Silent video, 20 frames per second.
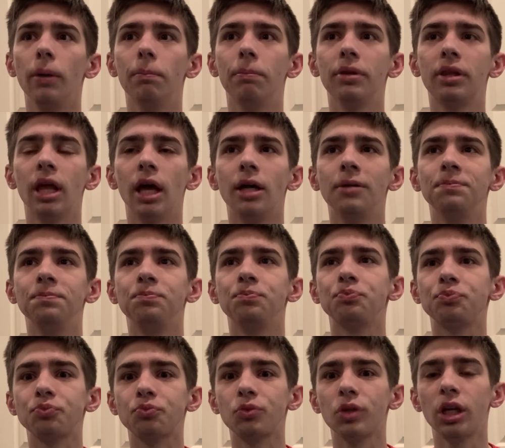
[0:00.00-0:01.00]
But then,
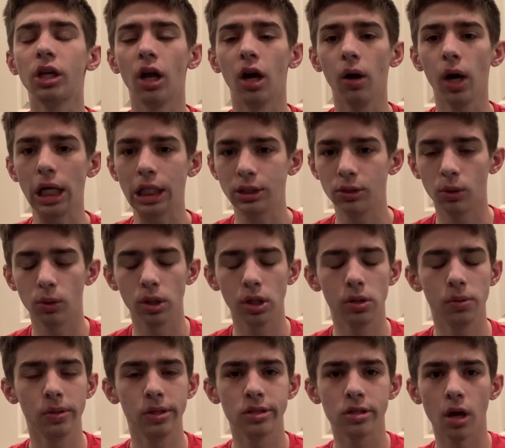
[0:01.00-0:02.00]
I told you
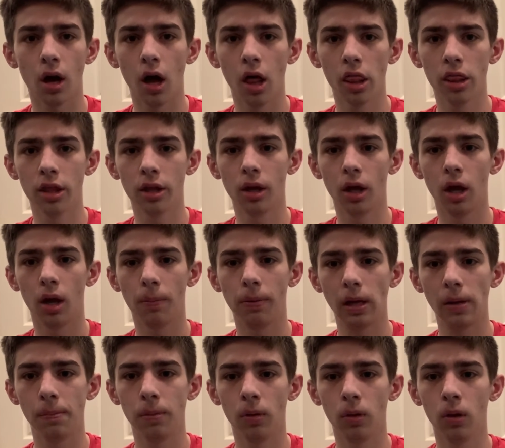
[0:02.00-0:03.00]
we saw the
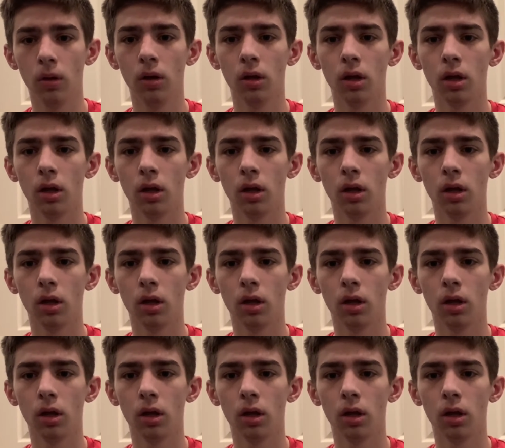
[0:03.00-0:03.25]
people,